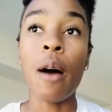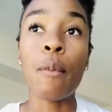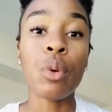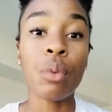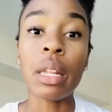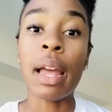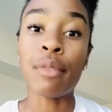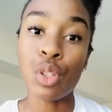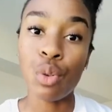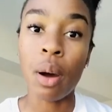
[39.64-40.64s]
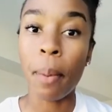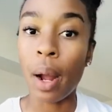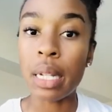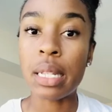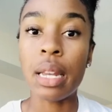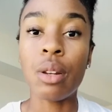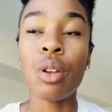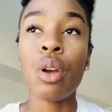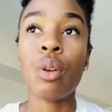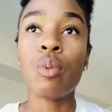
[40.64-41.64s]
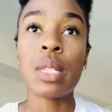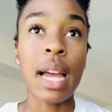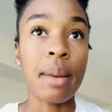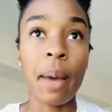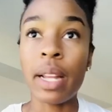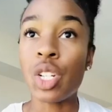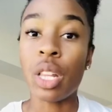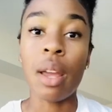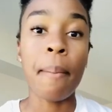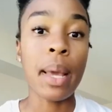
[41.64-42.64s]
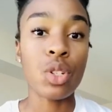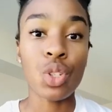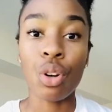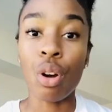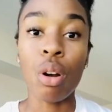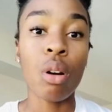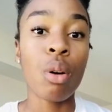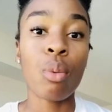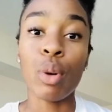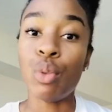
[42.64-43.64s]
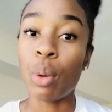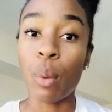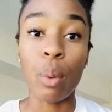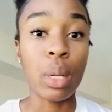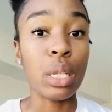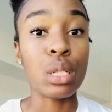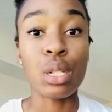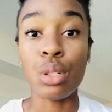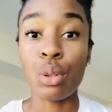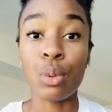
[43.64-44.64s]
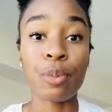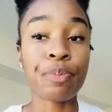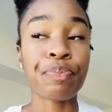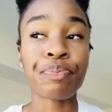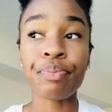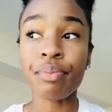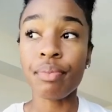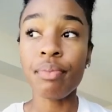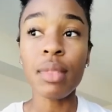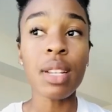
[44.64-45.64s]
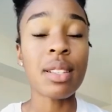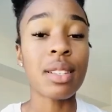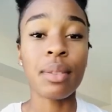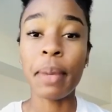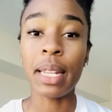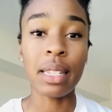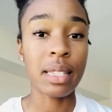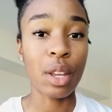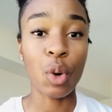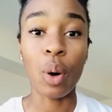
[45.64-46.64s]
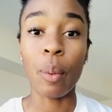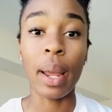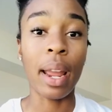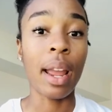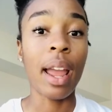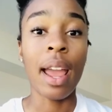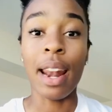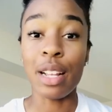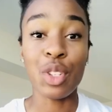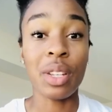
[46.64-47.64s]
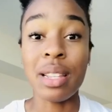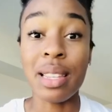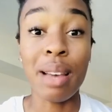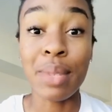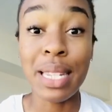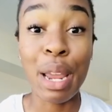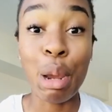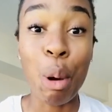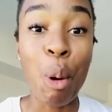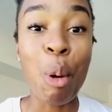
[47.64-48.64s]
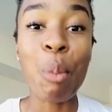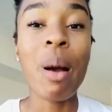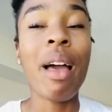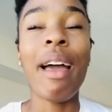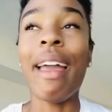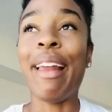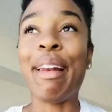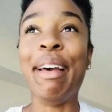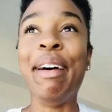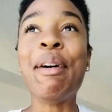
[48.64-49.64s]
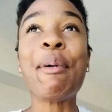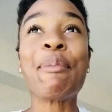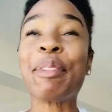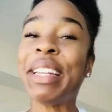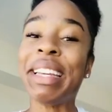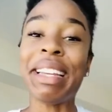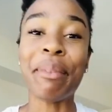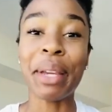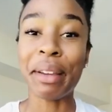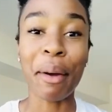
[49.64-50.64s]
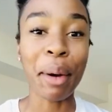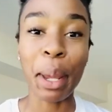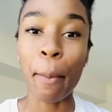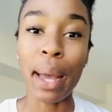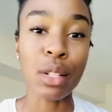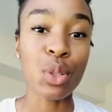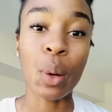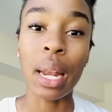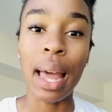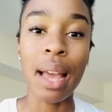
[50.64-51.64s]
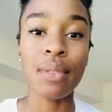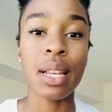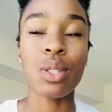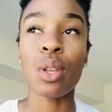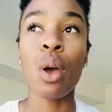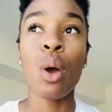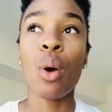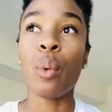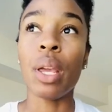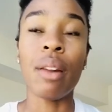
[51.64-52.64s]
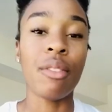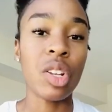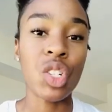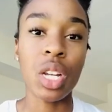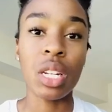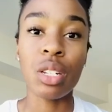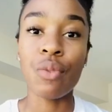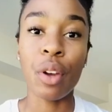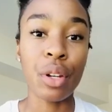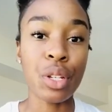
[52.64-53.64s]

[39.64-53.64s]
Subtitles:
We really have to do our part and stand by each other and make sure we're doing what we need to do to make this thing go away. And as you can see, I'm staying home, and hopefully we can all get back to our lives as we envisioned very